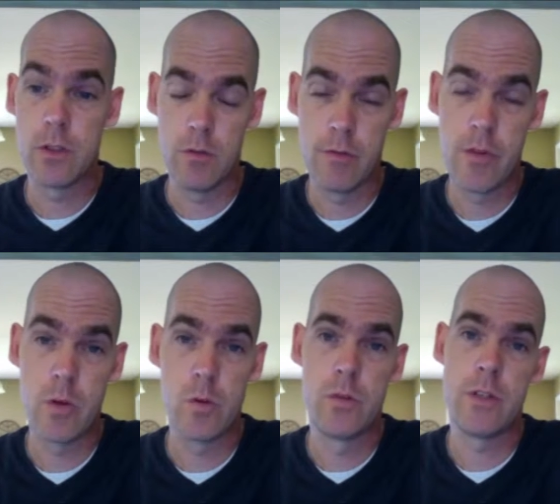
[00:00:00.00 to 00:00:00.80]
Two of
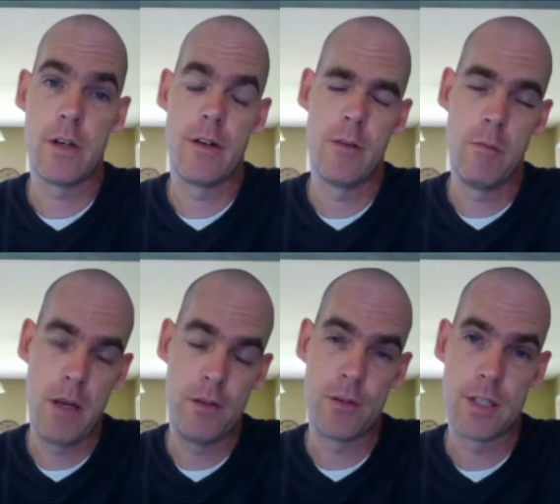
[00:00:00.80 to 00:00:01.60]
those are the
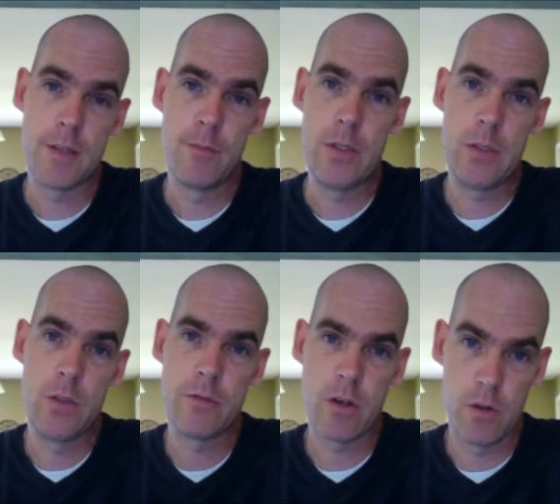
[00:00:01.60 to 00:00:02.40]
major
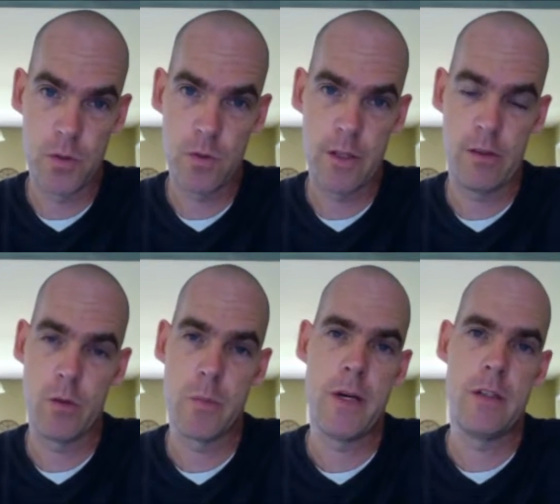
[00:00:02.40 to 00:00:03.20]
subfields of cultural
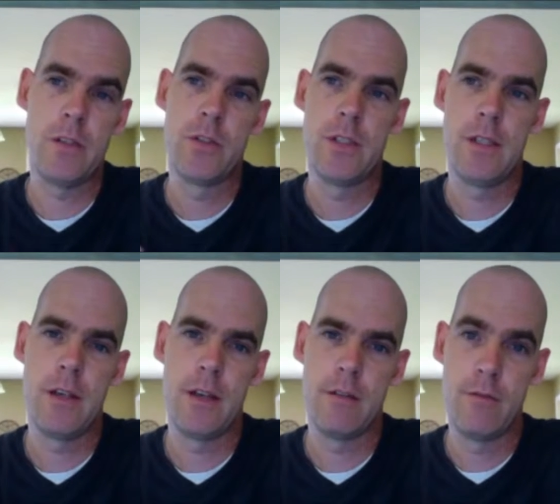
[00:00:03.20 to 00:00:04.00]
anthropology
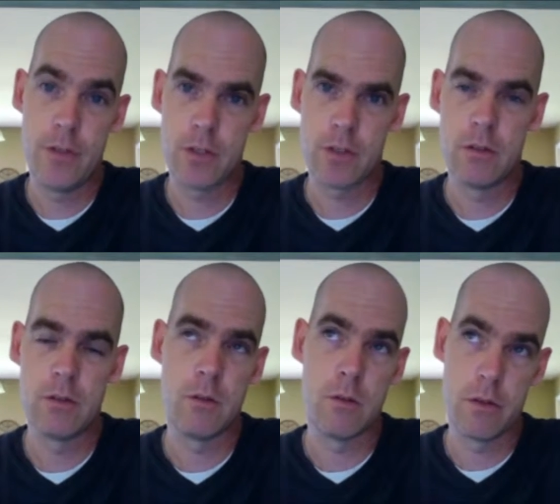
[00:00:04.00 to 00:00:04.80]
and
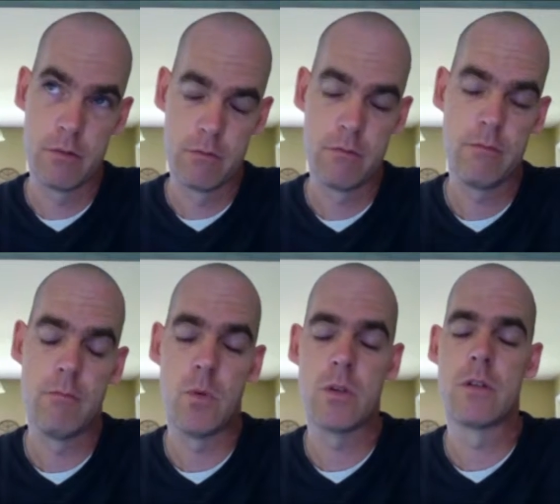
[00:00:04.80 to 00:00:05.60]
physical, or
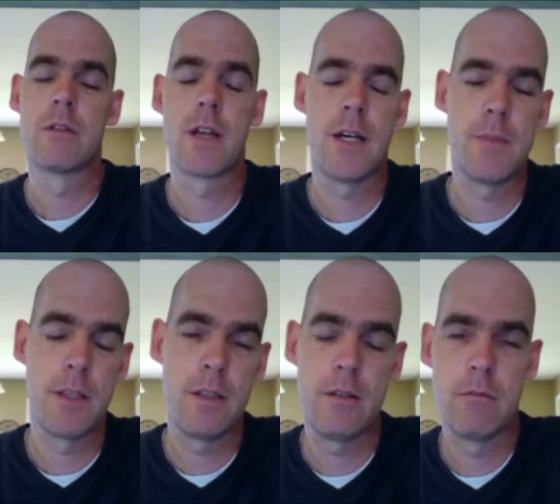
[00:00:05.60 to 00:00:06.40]
more
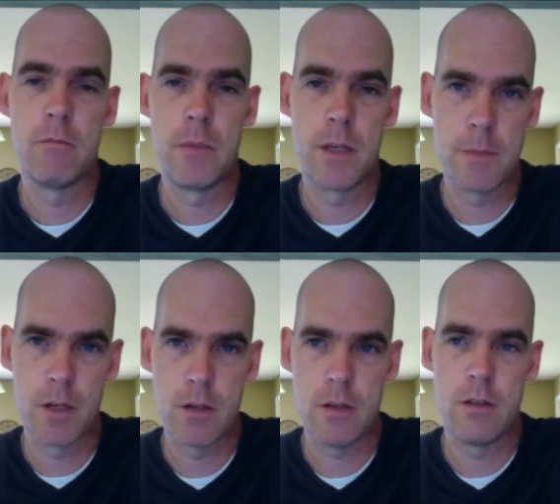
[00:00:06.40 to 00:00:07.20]
commonly
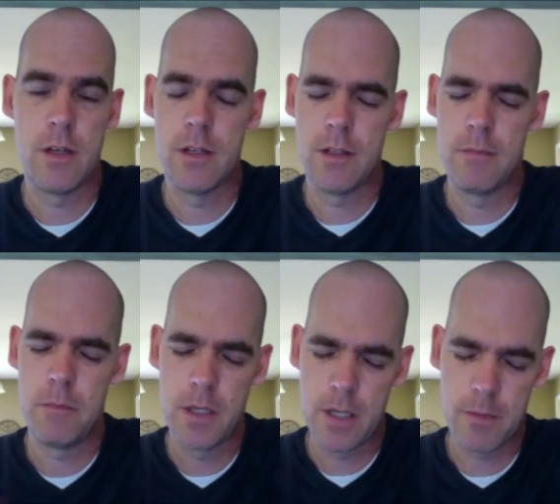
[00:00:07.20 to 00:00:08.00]
becoming
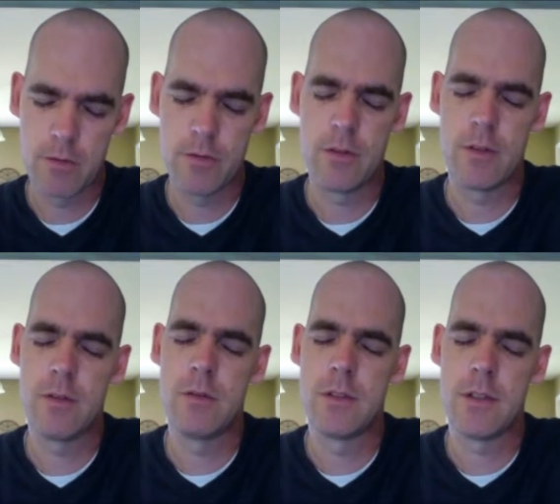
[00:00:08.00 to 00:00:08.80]
referred
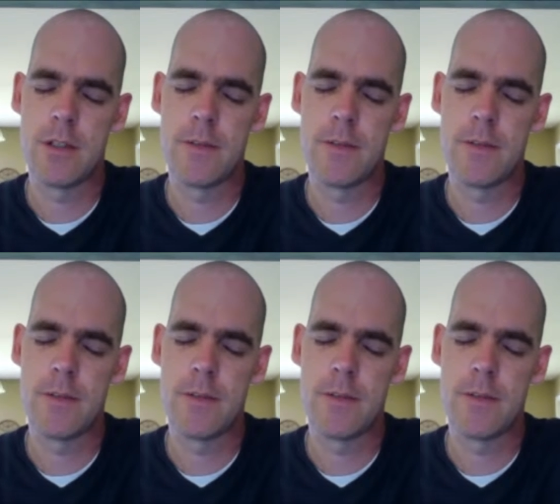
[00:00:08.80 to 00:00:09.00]
to as